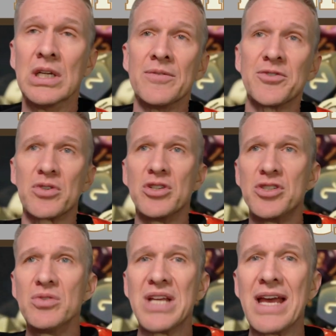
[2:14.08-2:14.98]
So could
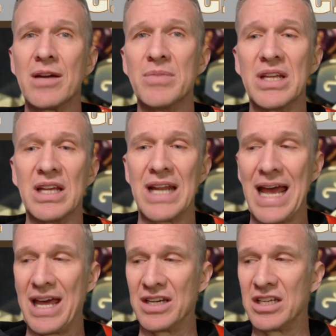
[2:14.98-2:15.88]
you take a minute
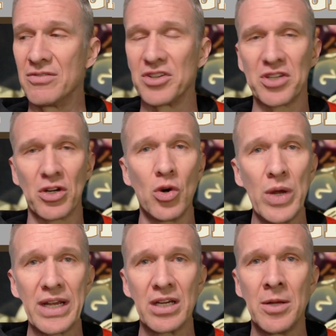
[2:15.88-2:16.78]
and give us a
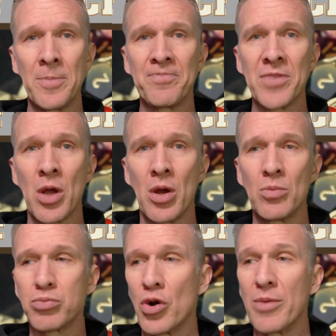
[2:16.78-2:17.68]
quick
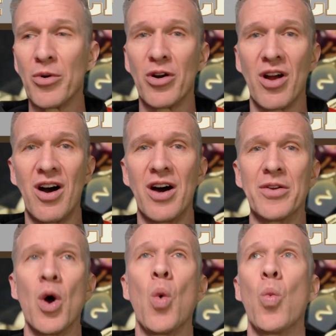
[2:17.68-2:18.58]
primer
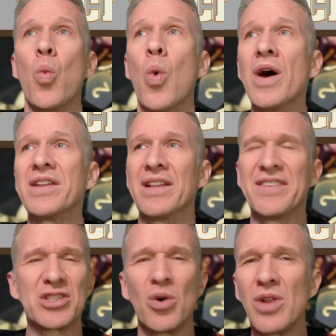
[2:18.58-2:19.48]
on what
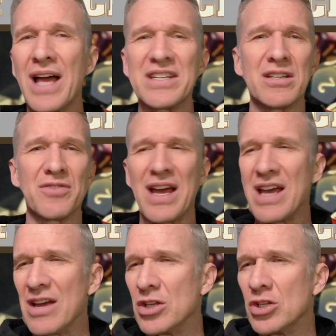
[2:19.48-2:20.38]
this whole idea of
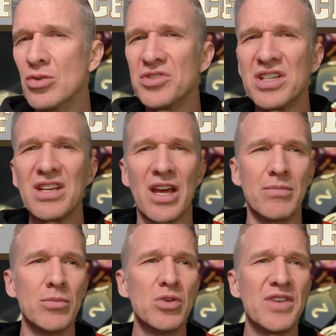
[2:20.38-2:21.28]
using
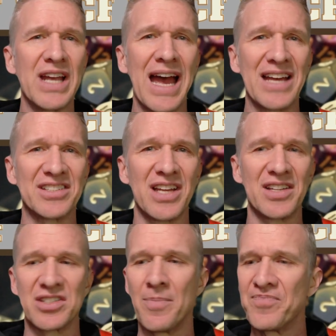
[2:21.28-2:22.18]
and moving
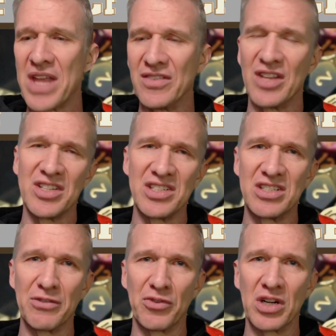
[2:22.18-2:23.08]
assets and then these
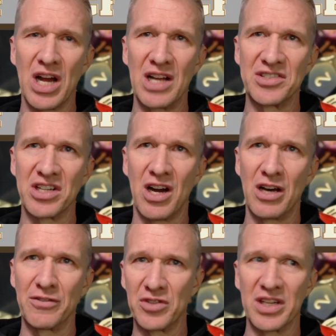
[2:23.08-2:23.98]
different kinds of
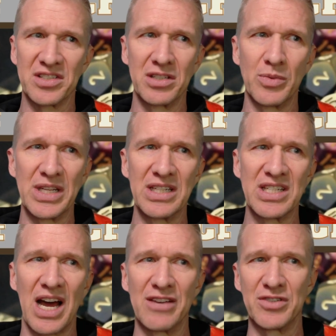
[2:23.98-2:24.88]
conflicts, and then we can
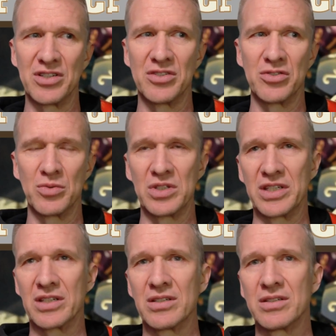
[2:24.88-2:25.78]
dive into
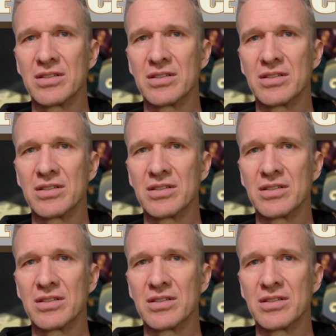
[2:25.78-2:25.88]
dueling.